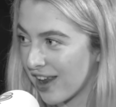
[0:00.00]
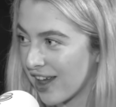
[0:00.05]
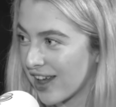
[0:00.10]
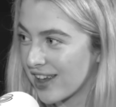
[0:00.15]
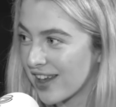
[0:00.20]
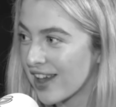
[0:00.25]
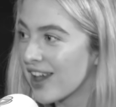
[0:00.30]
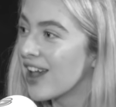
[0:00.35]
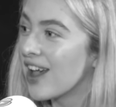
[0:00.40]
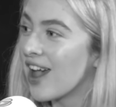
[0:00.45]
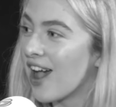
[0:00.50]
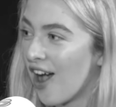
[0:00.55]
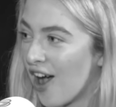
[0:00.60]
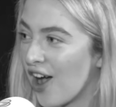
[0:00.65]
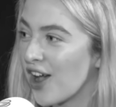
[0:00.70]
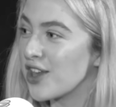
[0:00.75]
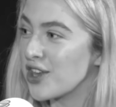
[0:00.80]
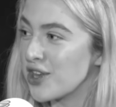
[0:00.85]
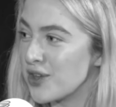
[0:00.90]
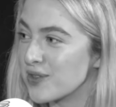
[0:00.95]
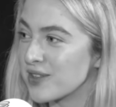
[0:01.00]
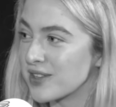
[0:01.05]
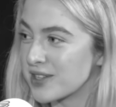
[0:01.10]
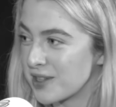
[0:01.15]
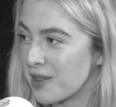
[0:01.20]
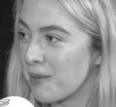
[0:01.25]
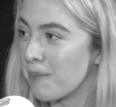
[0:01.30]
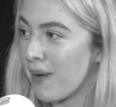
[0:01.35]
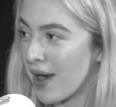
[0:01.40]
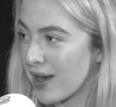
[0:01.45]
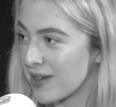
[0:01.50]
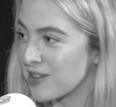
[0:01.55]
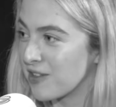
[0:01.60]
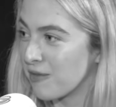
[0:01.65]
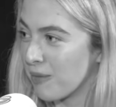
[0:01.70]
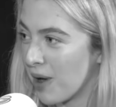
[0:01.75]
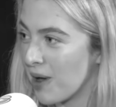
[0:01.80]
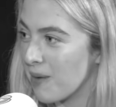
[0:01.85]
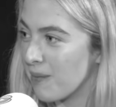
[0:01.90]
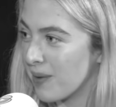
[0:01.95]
Like, I use it to the best of my